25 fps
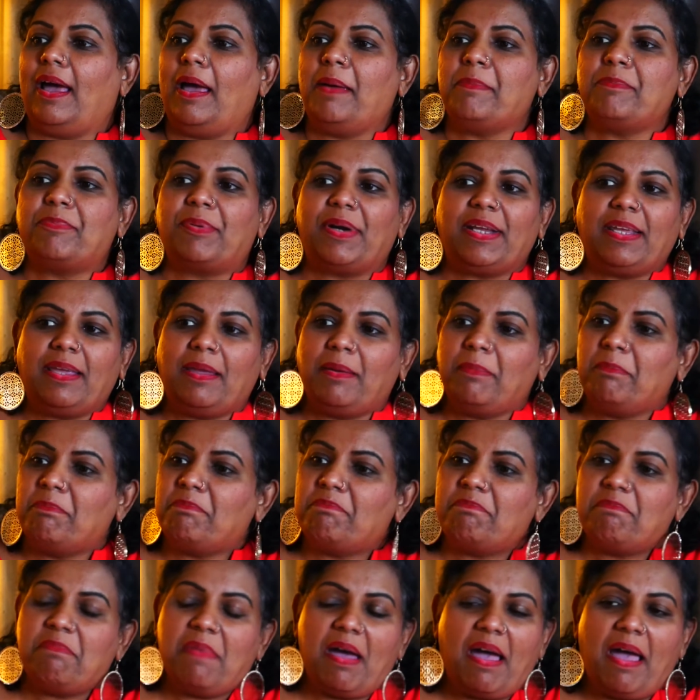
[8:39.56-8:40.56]
I'm
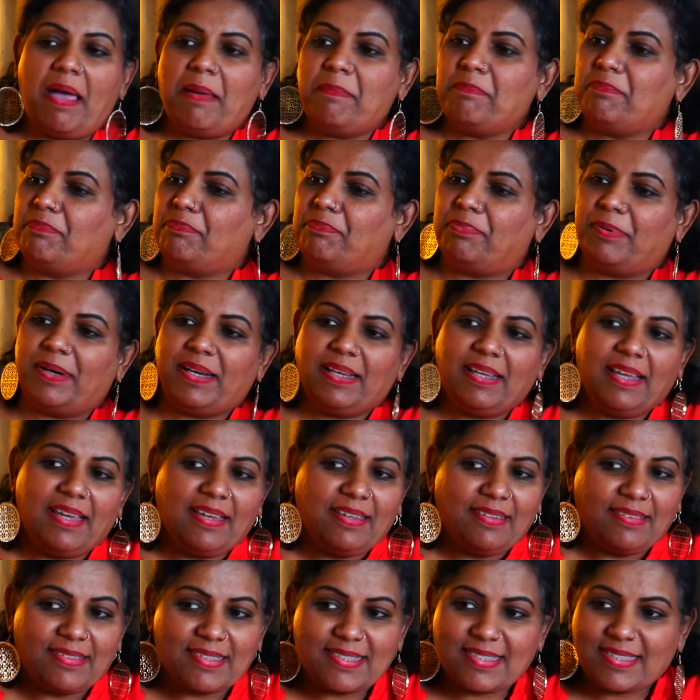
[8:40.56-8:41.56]

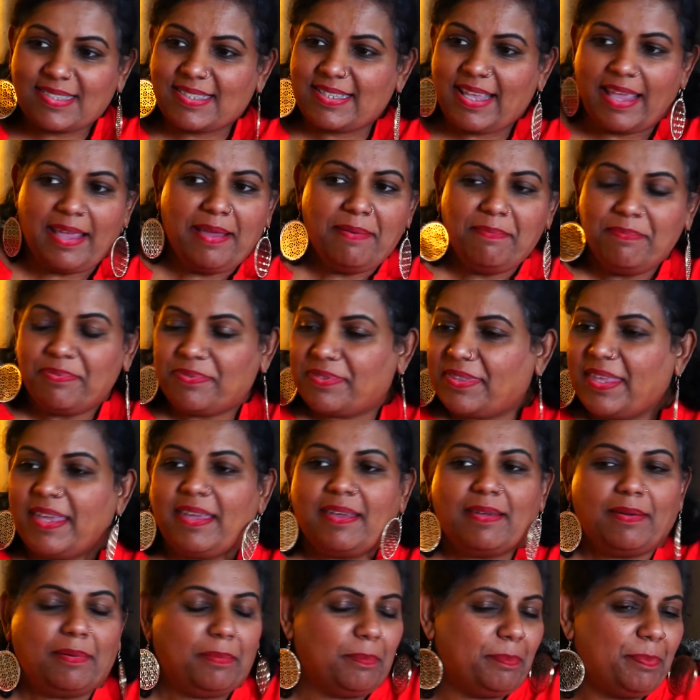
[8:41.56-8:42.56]
bringing the same
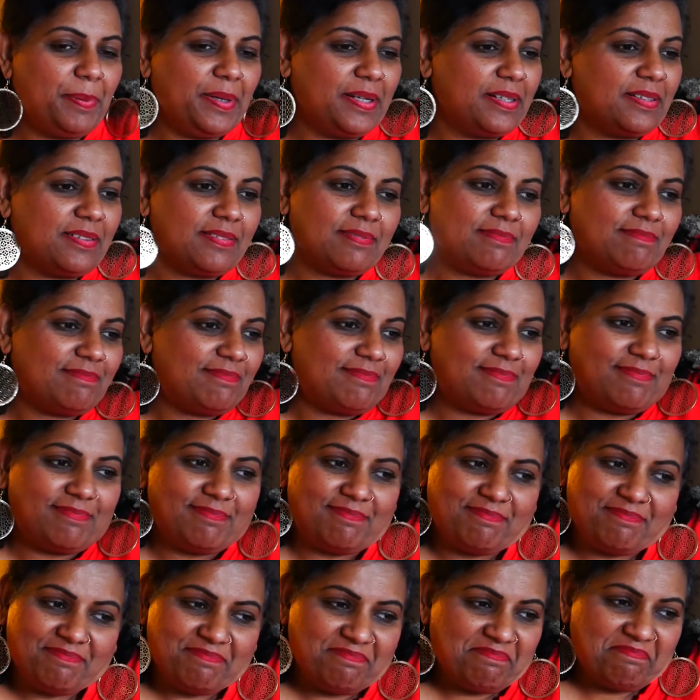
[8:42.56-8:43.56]
thing, but
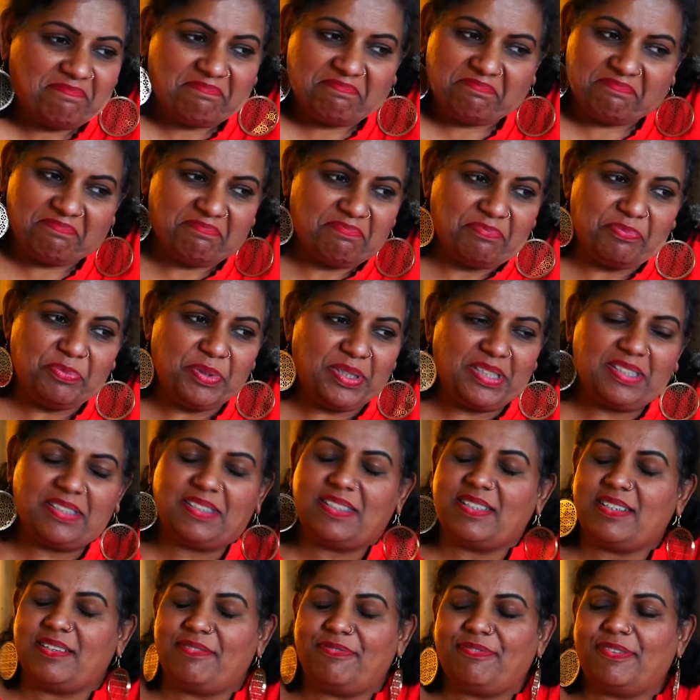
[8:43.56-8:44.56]
with
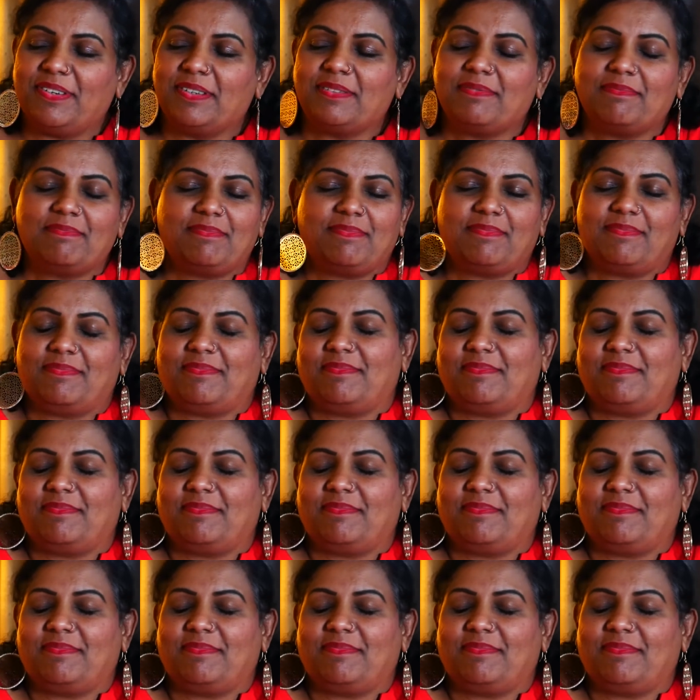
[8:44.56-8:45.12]
a different